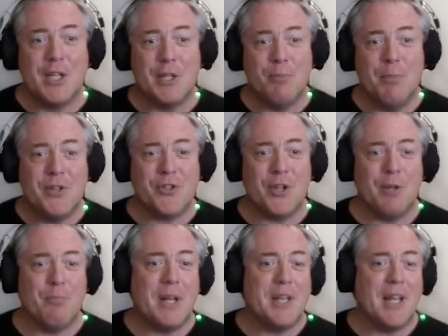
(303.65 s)

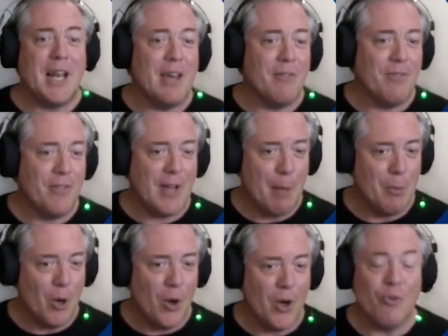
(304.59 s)
Dmitry Mendeleev
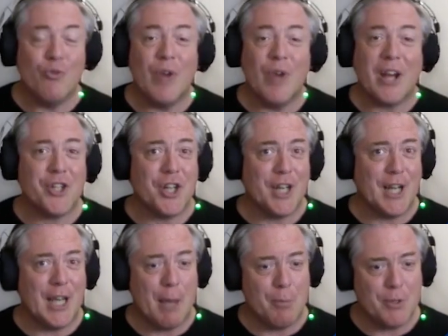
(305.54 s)
came along, a
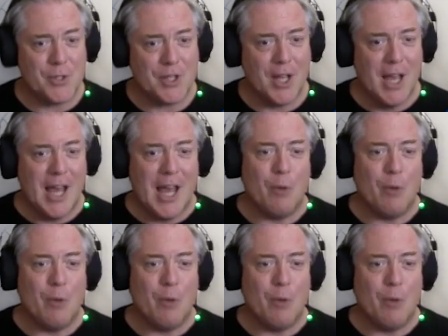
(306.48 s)
Russian chemist,